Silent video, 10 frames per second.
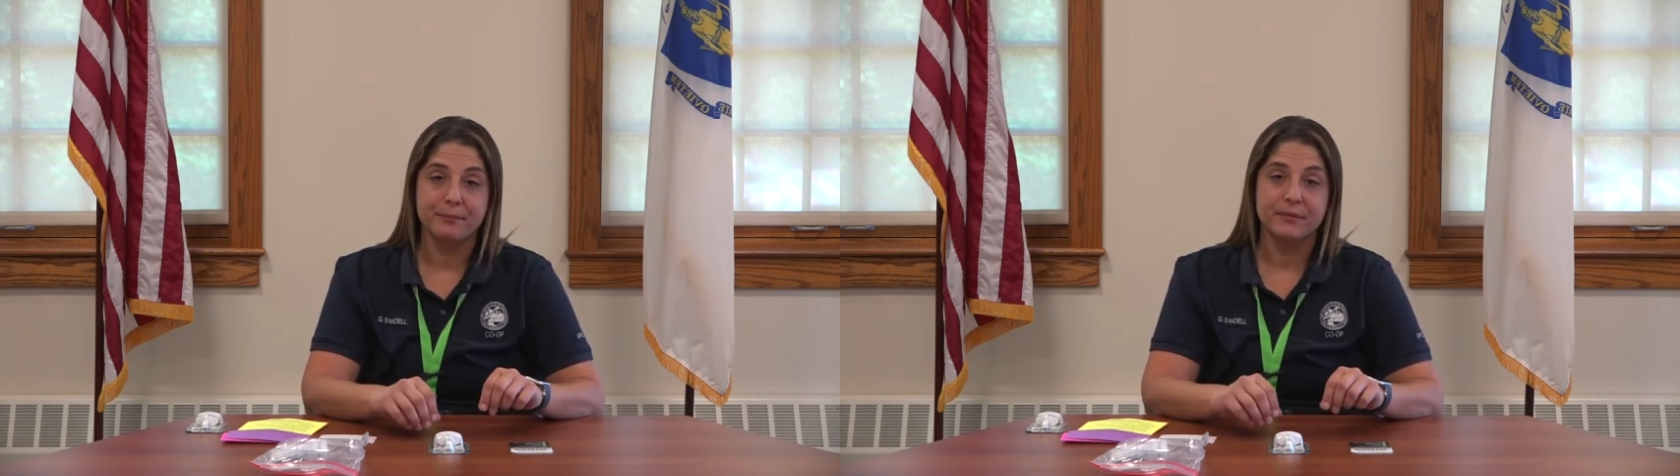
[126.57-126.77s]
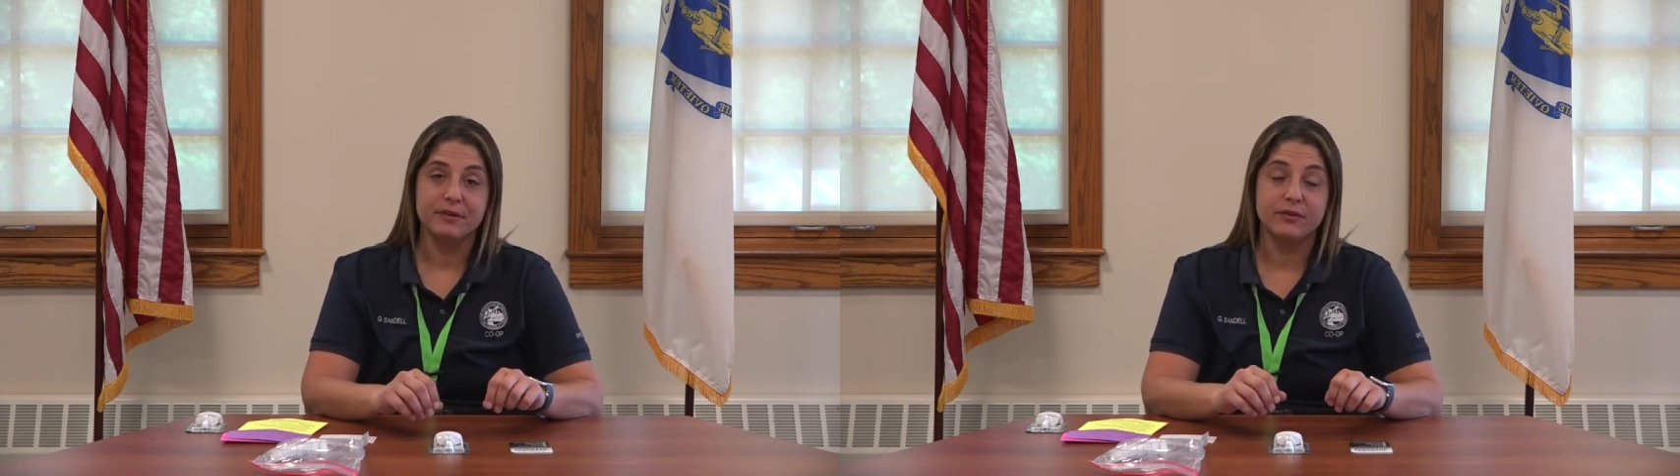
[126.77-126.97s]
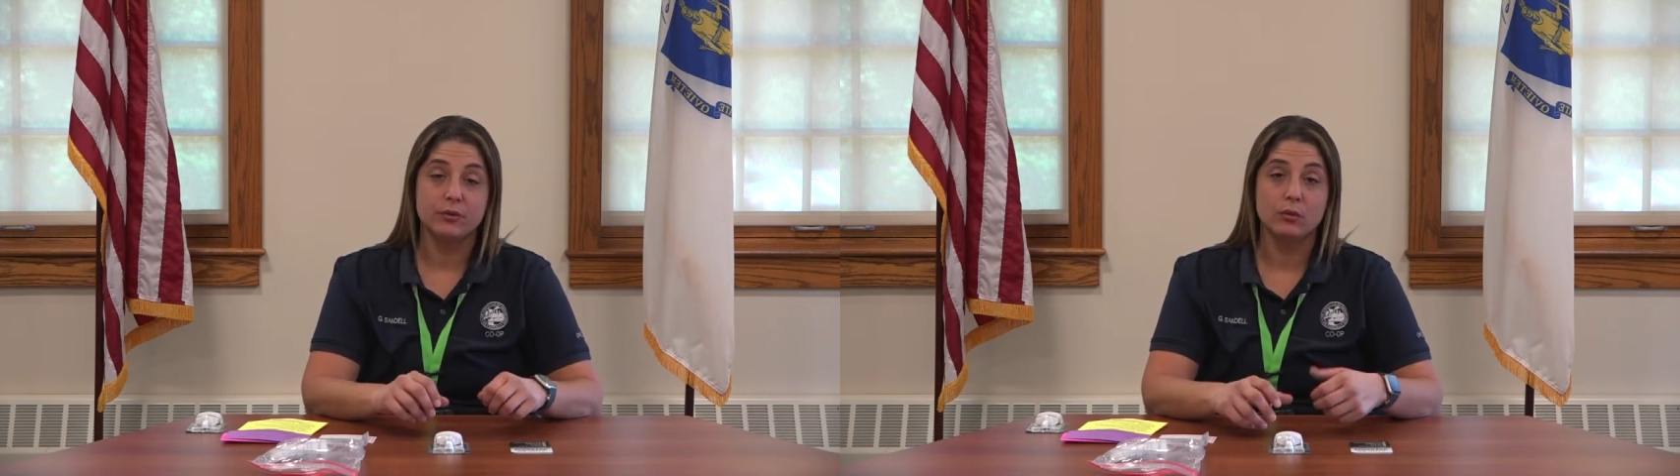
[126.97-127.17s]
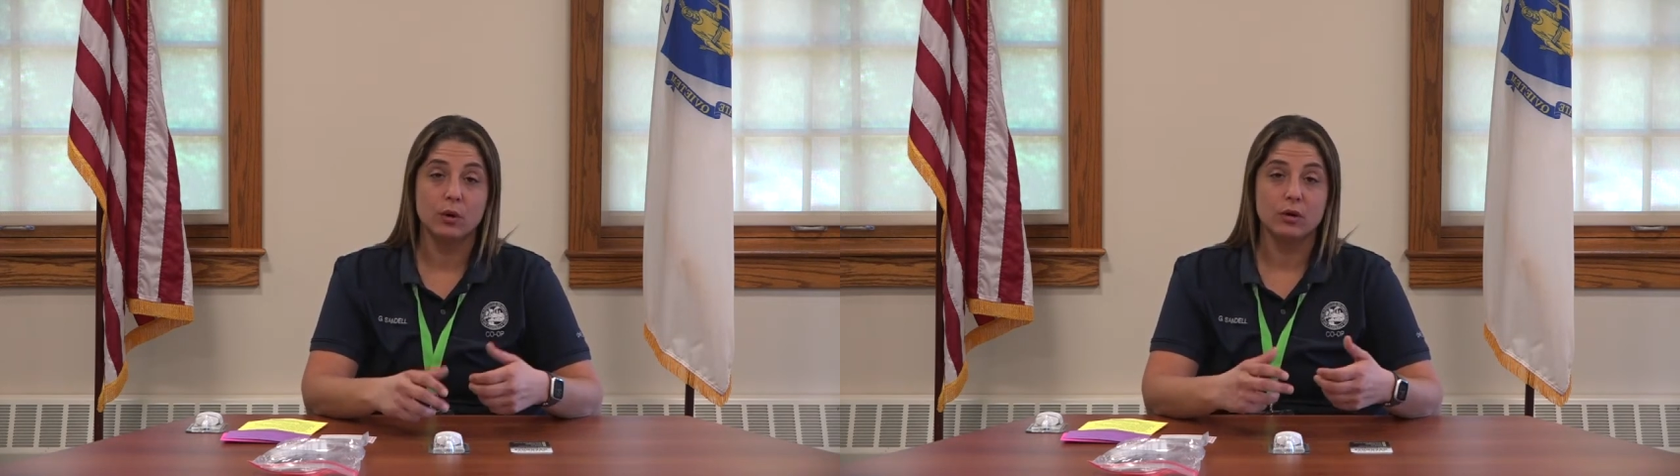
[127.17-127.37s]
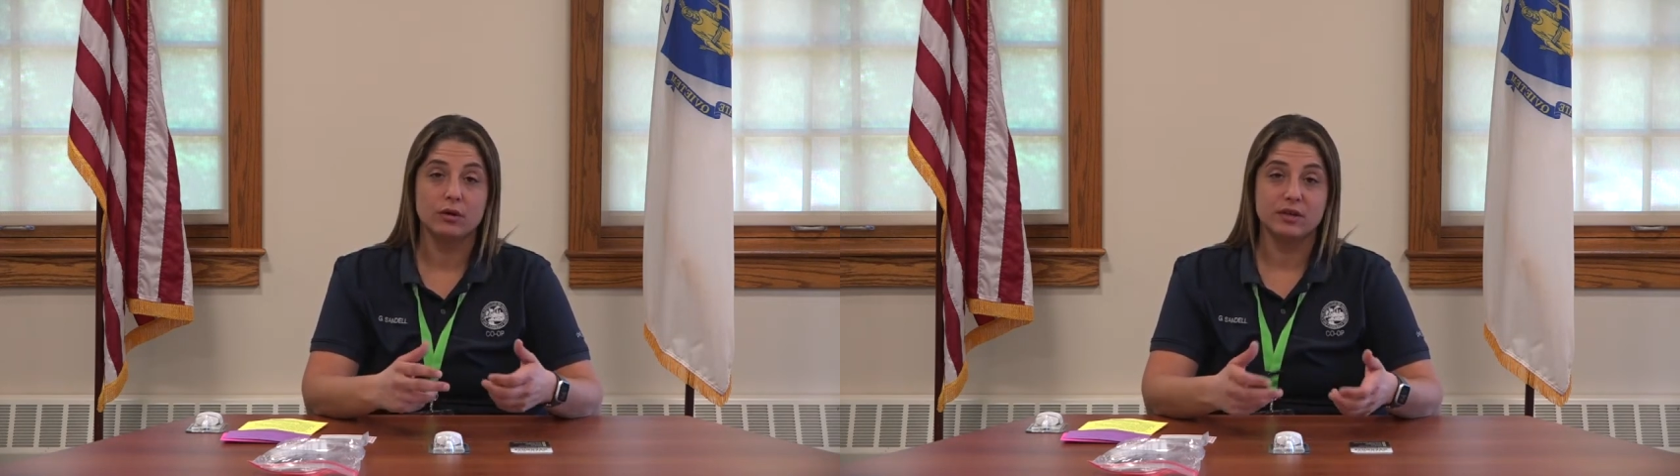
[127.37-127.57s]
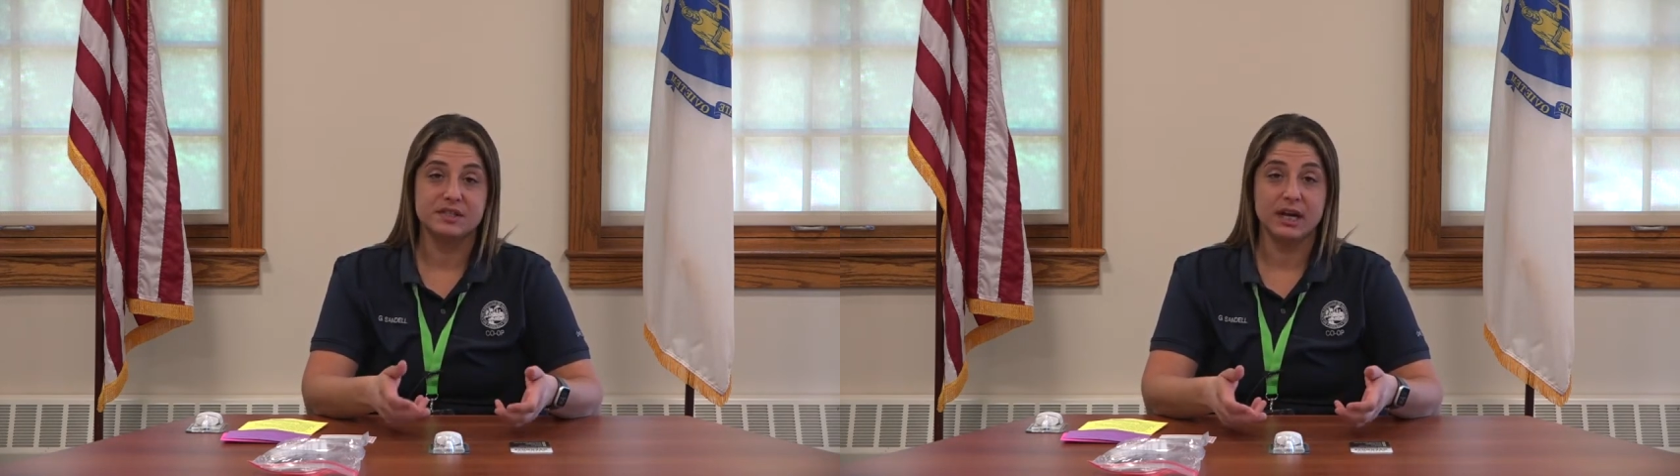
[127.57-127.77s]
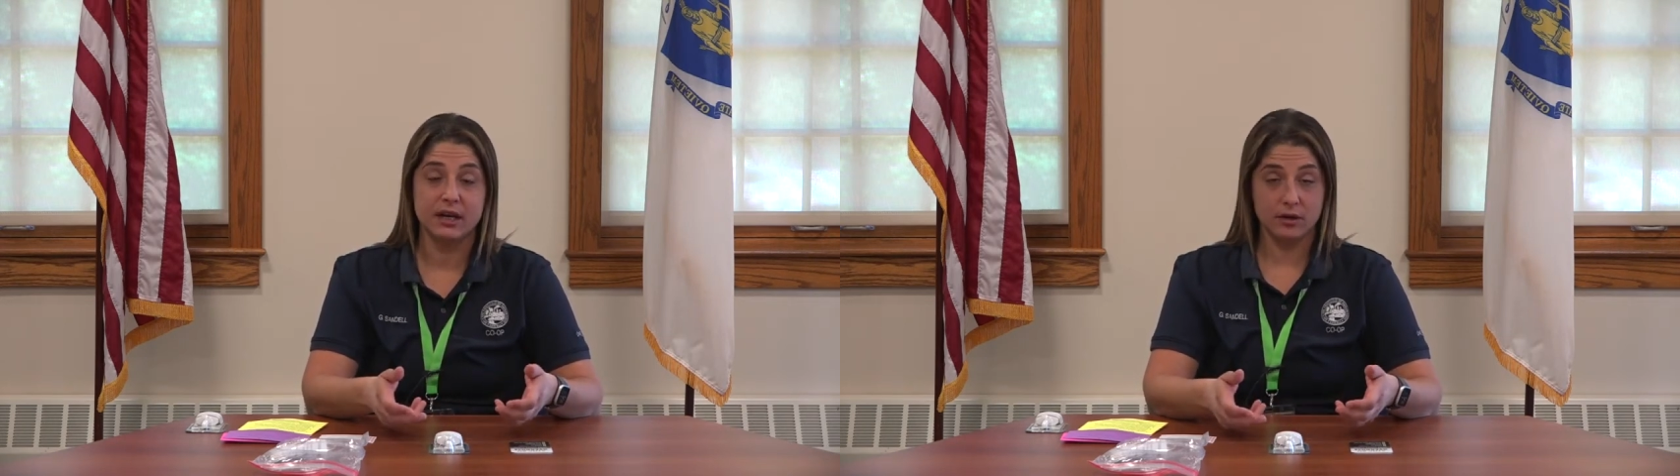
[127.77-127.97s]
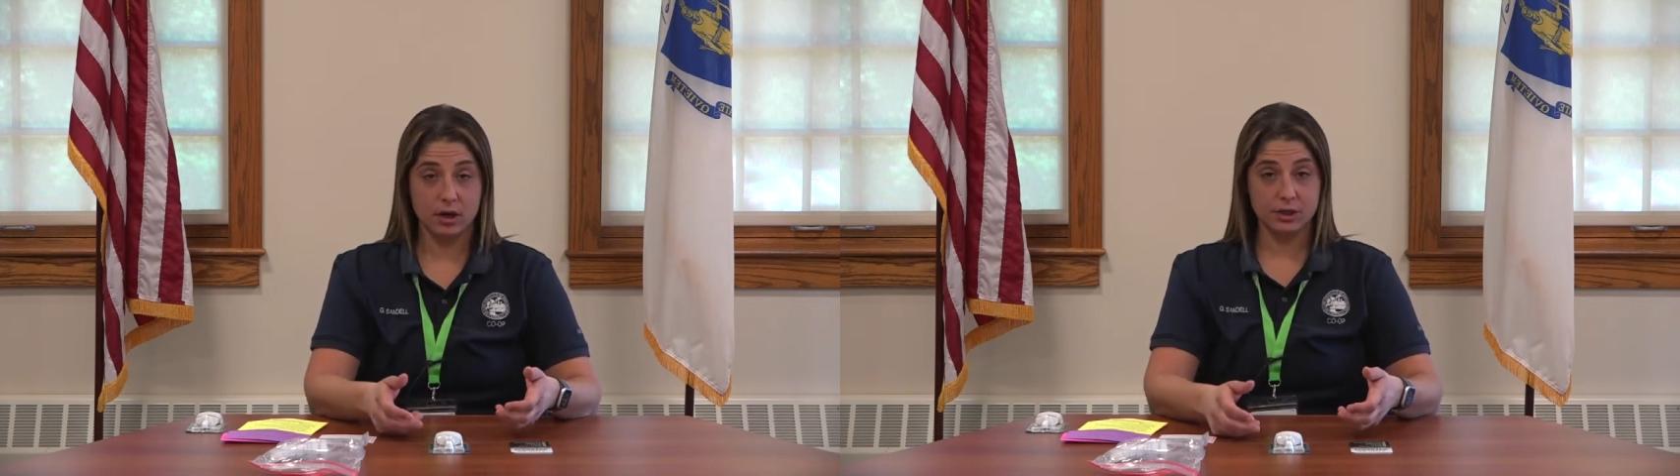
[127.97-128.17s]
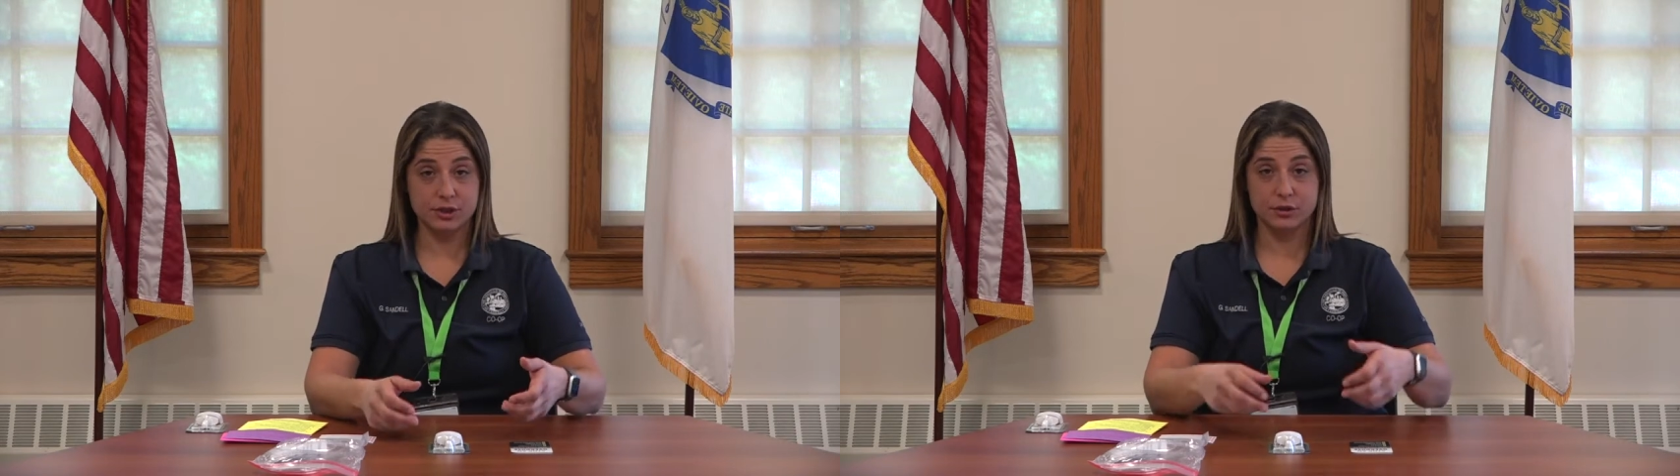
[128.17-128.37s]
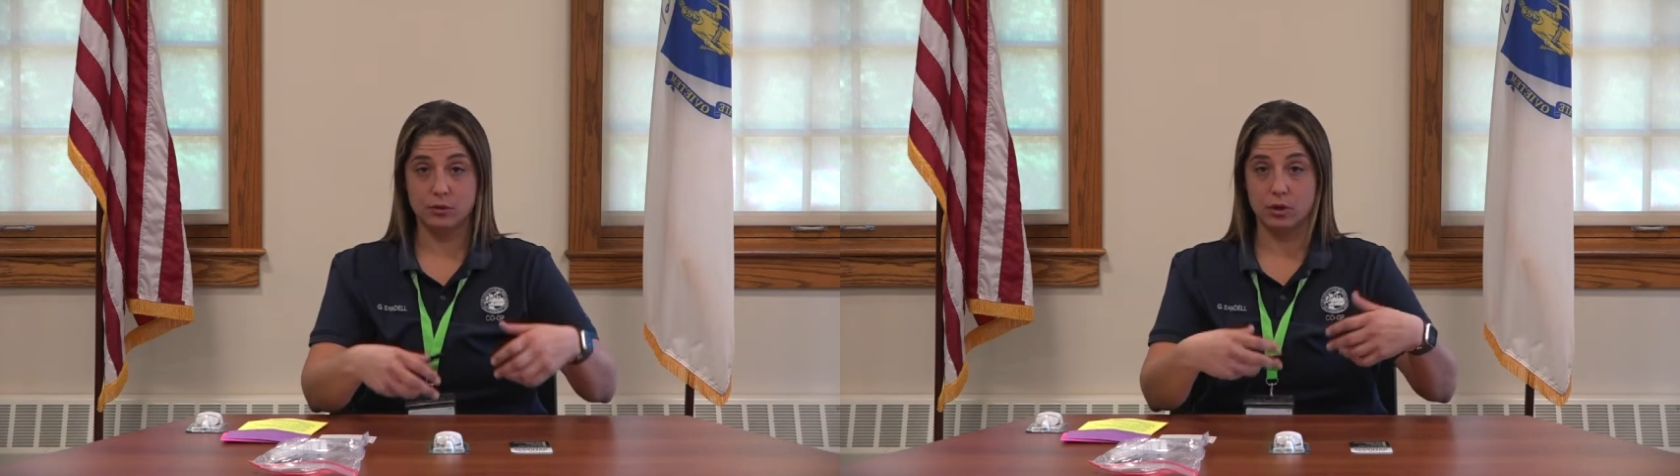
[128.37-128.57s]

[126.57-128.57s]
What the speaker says: If you decide not to,